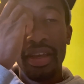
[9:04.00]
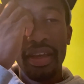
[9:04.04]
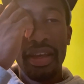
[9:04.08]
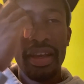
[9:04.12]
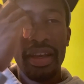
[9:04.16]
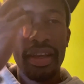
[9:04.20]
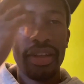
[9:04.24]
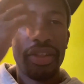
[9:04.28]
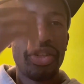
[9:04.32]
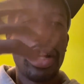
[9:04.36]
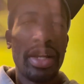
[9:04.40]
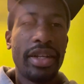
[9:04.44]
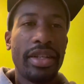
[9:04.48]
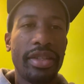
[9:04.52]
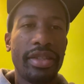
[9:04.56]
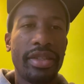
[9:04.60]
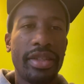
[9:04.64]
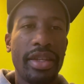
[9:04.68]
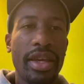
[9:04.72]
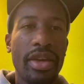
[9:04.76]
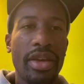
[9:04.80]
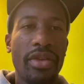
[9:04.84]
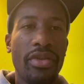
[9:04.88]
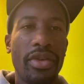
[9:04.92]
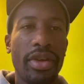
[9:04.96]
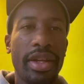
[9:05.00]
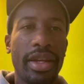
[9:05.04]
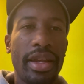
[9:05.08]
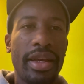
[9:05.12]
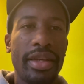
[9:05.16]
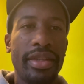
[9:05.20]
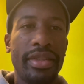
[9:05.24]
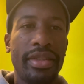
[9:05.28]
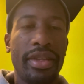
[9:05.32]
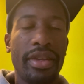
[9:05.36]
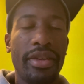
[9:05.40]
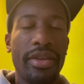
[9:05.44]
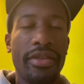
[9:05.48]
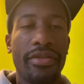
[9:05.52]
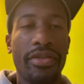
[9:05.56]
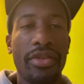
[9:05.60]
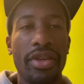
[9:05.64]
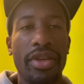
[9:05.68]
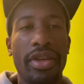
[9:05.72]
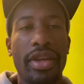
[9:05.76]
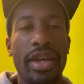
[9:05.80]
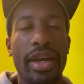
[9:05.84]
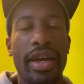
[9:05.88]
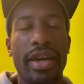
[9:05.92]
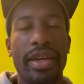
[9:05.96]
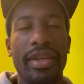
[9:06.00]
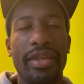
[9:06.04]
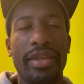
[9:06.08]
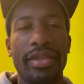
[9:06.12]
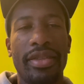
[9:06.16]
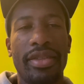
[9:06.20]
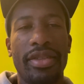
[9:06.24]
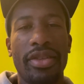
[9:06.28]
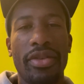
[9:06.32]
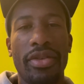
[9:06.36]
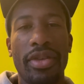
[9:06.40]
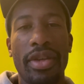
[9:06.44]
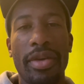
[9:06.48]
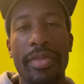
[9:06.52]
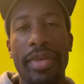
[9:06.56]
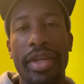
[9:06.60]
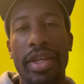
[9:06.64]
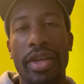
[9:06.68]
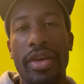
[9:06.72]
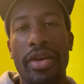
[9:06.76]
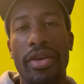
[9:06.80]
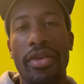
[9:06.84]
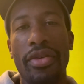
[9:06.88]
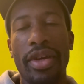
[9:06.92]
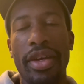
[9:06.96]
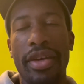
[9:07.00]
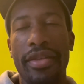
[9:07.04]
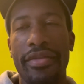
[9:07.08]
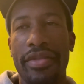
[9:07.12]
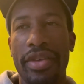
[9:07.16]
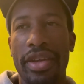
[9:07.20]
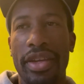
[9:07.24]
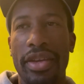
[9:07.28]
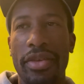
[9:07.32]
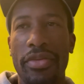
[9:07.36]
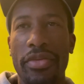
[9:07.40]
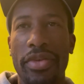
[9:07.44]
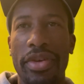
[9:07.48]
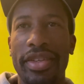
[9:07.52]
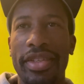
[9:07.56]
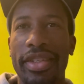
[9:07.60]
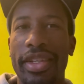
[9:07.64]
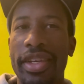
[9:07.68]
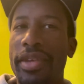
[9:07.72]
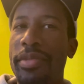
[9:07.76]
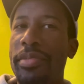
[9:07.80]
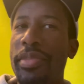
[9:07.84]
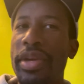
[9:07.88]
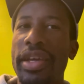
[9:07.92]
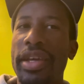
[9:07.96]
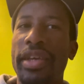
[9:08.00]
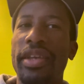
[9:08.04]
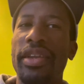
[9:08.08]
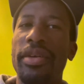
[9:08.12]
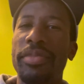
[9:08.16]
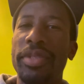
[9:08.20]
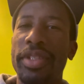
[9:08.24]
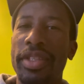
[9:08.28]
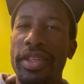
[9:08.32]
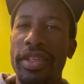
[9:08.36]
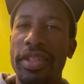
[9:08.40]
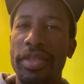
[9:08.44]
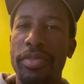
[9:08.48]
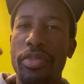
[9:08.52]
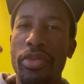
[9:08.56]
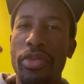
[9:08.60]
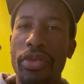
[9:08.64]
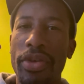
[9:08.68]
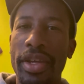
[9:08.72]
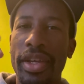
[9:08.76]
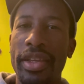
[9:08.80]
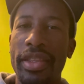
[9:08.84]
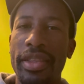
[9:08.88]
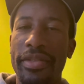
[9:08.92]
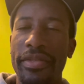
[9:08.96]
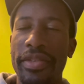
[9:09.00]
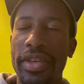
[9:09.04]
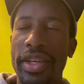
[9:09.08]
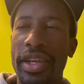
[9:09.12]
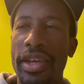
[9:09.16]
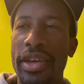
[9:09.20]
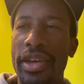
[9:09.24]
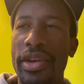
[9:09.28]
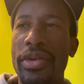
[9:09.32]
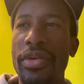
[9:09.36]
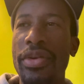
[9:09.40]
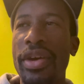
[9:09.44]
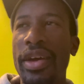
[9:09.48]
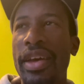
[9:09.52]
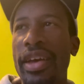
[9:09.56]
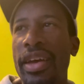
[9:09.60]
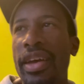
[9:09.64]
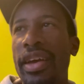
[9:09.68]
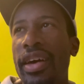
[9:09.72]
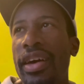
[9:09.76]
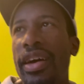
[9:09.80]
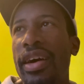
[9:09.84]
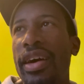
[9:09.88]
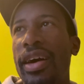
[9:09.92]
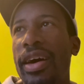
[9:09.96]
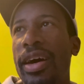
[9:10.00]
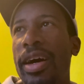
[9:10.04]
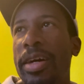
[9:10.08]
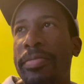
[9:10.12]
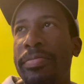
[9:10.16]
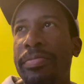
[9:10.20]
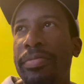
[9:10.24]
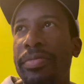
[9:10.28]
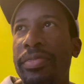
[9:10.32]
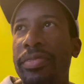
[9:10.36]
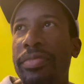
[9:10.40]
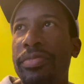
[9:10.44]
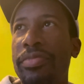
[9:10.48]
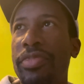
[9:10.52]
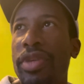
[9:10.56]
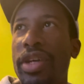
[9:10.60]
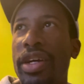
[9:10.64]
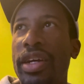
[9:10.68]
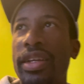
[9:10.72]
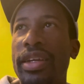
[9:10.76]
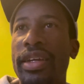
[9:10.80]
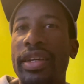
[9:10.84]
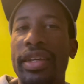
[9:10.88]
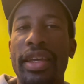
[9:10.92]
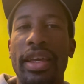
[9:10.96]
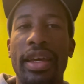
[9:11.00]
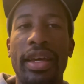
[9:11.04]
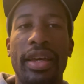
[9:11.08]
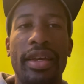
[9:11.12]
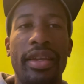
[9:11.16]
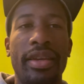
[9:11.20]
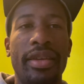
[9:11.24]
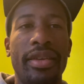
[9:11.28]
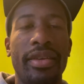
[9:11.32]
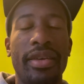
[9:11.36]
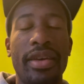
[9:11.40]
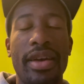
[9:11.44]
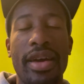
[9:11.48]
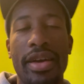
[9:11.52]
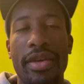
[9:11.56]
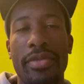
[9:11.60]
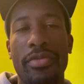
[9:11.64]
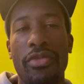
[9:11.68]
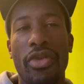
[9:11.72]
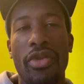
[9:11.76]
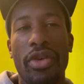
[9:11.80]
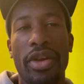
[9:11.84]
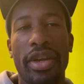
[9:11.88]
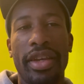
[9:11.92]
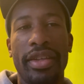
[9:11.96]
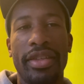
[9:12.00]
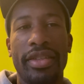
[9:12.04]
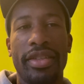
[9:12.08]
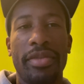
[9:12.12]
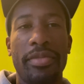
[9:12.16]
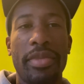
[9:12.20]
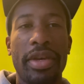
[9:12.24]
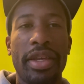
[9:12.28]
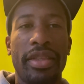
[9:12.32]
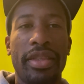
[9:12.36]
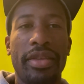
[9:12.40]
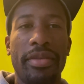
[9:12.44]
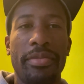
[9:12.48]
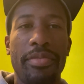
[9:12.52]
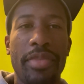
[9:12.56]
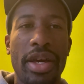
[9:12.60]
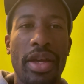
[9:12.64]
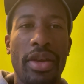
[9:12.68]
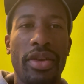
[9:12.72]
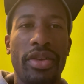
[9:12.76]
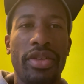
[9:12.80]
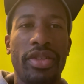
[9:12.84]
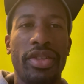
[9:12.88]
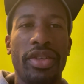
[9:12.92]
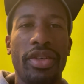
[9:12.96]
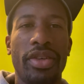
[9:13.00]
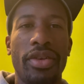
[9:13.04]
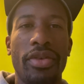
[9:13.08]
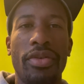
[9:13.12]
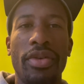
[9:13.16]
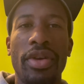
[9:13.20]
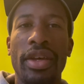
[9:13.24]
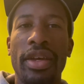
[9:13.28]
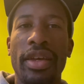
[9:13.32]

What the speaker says: I tried to stay organized here for you guys. So let me know if anyone did make it up to this point in the video. But again, I am working to make them better, so